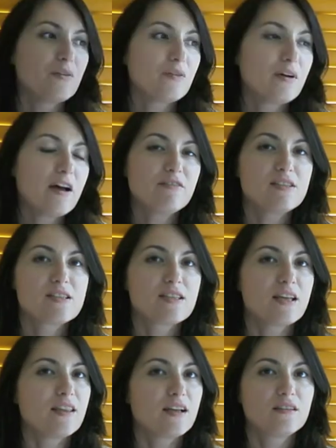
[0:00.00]
Having
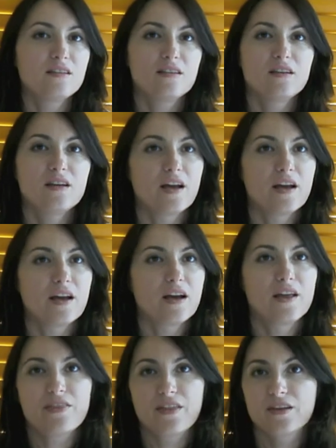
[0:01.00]
said that, I
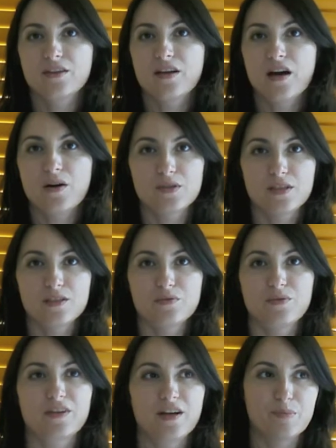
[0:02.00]
think houses
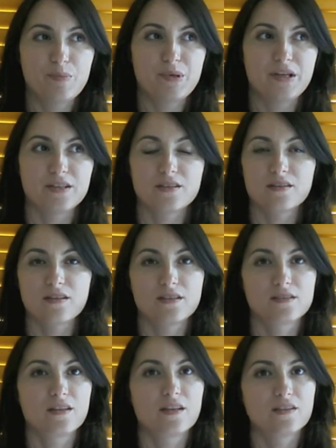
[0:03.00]
with carpets and things
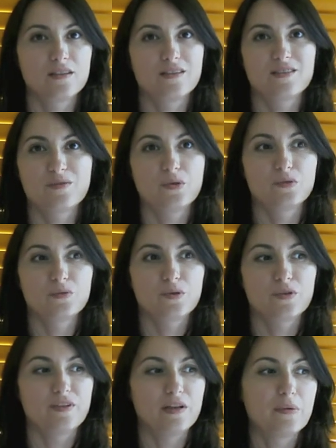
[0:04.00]
like that, it won't
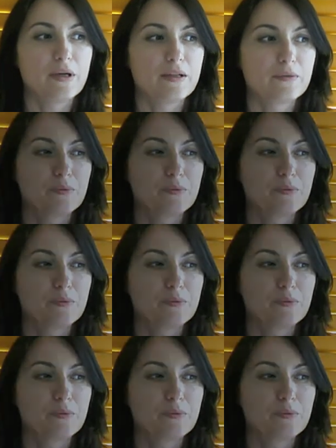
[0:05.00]
work very well.